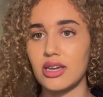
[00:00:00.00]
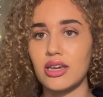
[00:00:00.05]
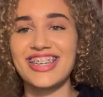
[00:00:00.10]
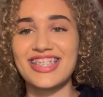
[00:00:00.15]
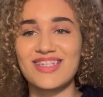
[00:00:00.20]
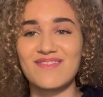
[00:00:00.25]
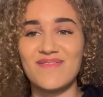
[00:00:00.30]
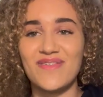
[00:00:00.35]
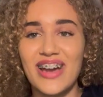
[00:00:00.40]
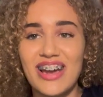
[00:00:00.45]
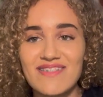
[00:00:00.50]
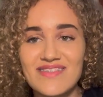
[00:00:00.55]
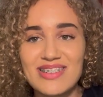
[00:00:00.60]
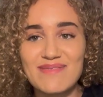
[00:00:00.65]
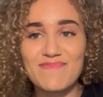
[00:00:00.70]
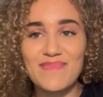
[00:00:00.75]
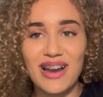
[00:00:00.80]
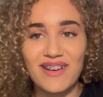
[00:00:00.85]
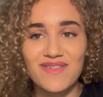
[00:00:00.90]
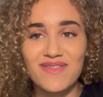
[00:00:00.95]
It's very
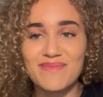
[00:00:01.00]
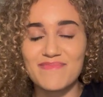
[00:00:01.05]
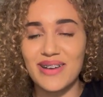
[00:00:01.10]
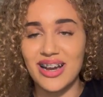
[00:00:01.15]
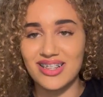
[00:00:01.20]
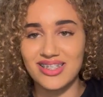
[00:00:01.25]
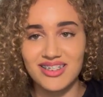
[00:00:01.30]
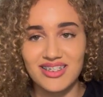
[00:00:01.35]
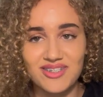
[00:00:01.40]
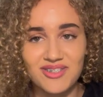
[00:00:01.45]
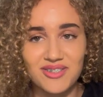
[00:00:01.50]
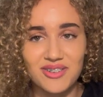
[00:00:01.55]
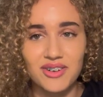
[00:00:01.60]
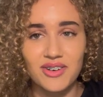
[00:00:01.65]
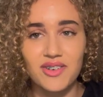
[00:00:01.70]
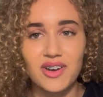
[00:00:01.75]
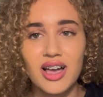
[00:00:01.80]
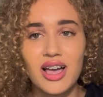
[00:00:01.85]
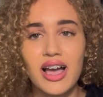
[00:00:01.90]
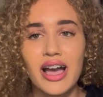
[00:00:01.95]

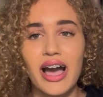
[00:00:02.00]
mathematical.